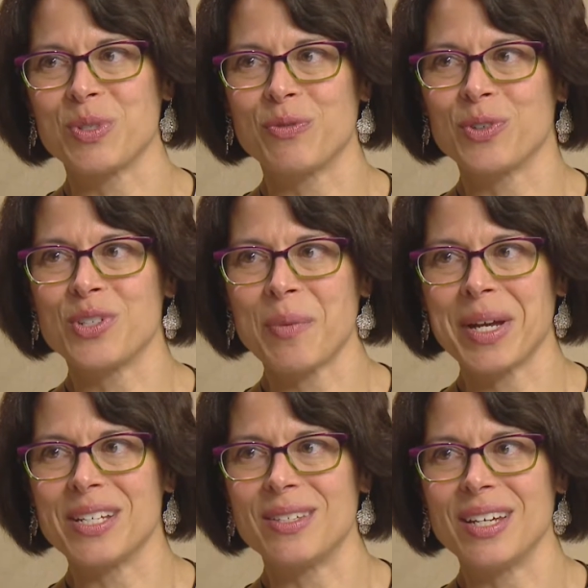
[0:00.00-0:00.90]
It was the first
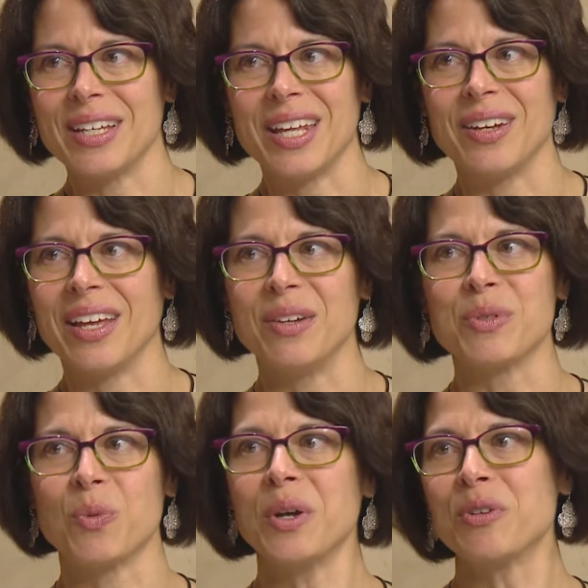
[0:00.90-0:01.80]
time I had seen it, and, and it
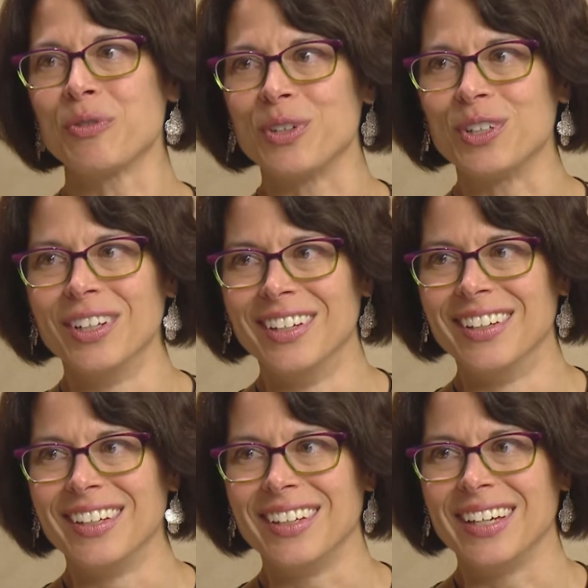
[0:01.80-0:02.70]
was wonderful.
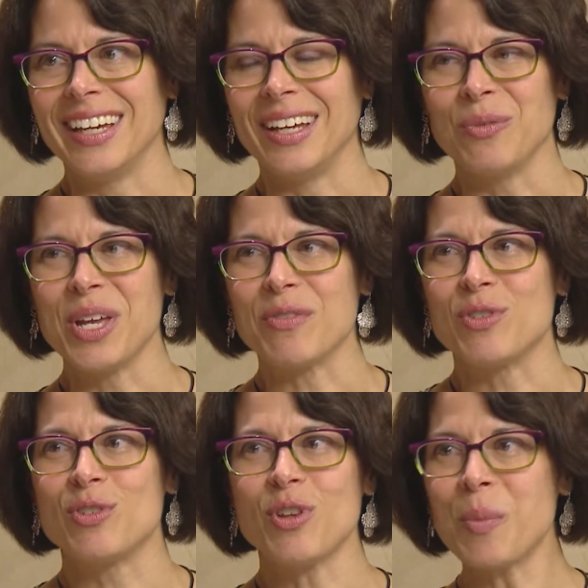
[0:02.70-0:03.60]
And we have
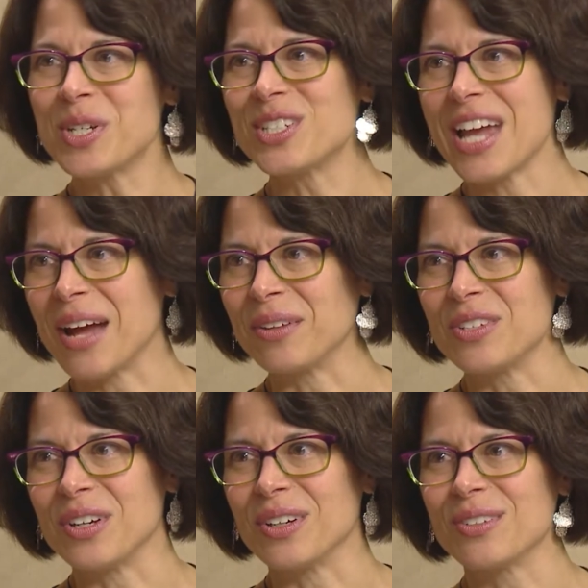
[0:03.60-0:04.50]
so much
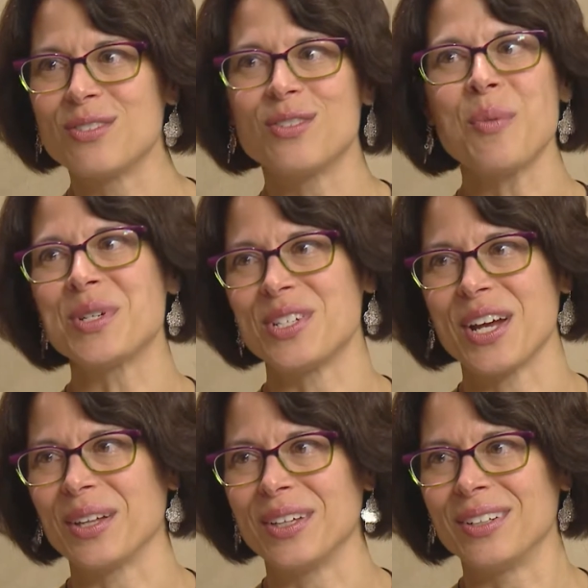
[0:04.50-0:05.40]
talent here, so much
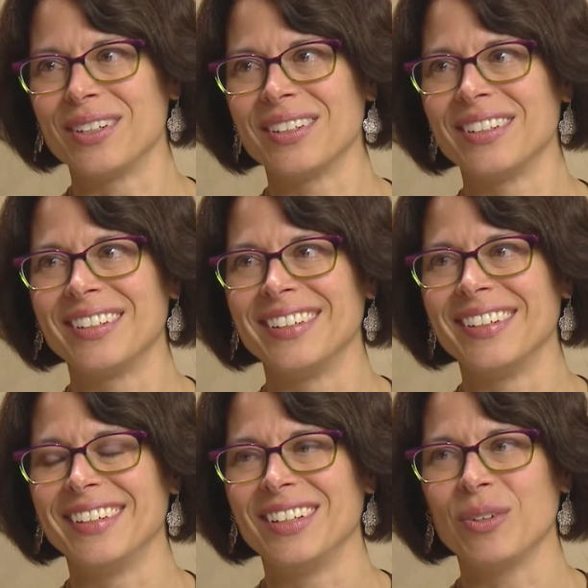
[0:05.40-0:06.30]
talent. We do.
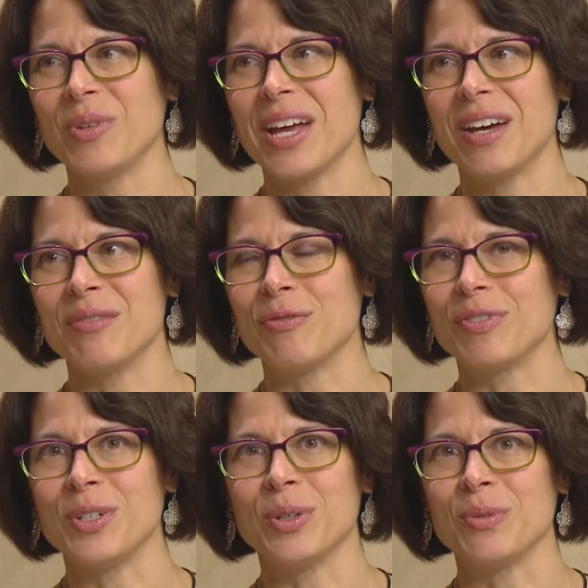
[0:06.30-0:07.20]
We do. We have,
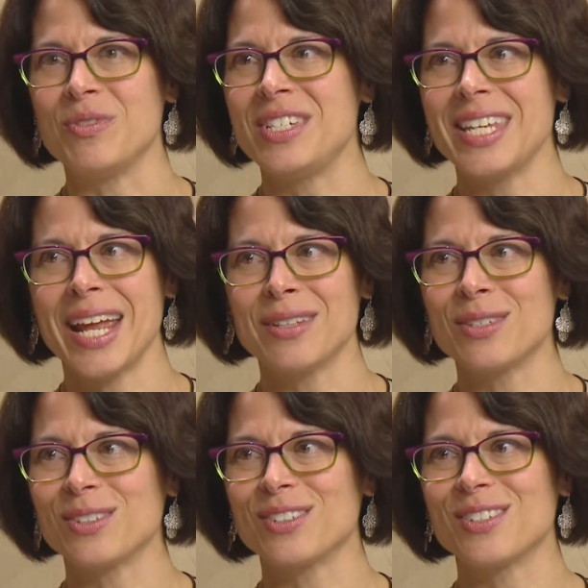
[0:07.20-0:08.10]
you know,
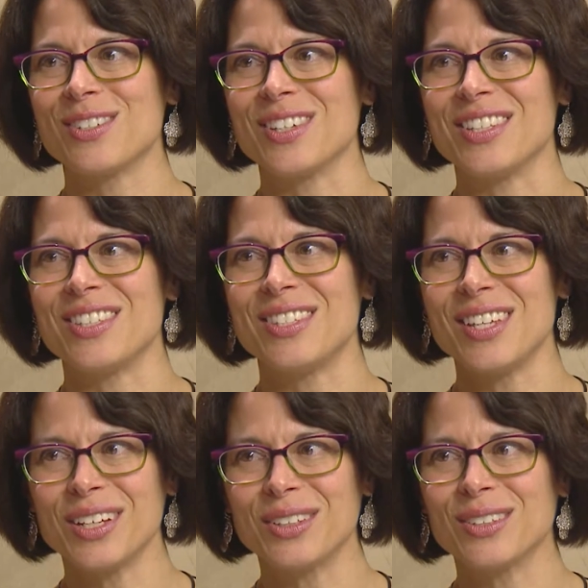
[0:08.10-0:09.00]
dancers and
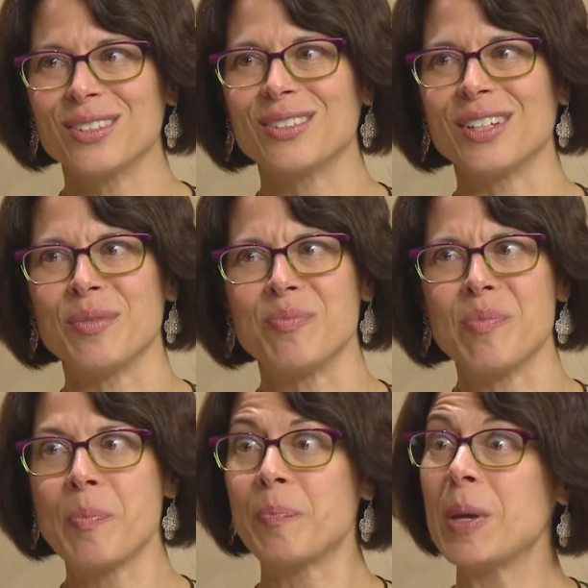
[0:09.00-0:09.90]
singers and
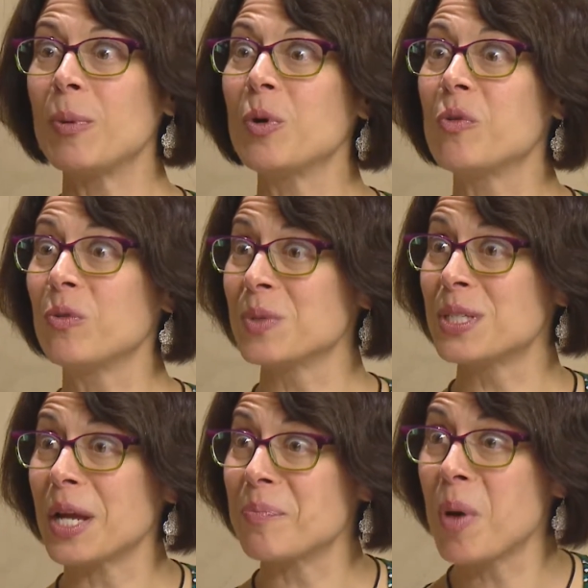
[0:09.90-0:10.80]
people who
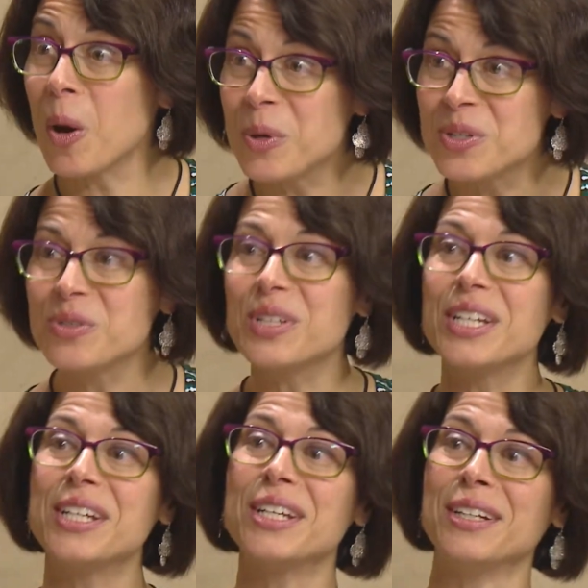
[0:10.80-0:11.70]
recite
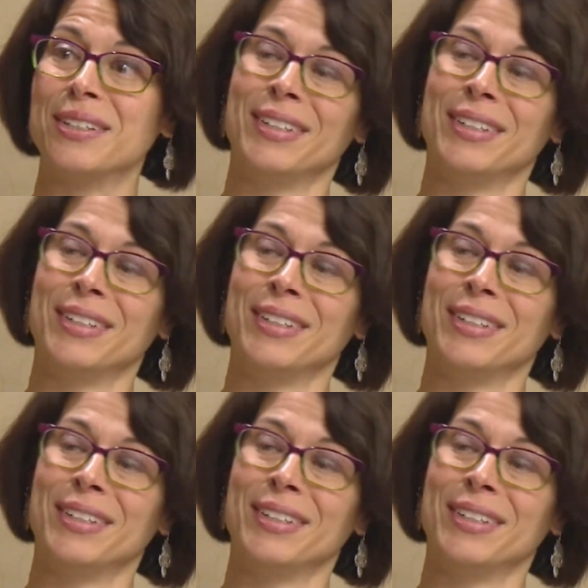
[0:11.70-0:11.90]
poetry.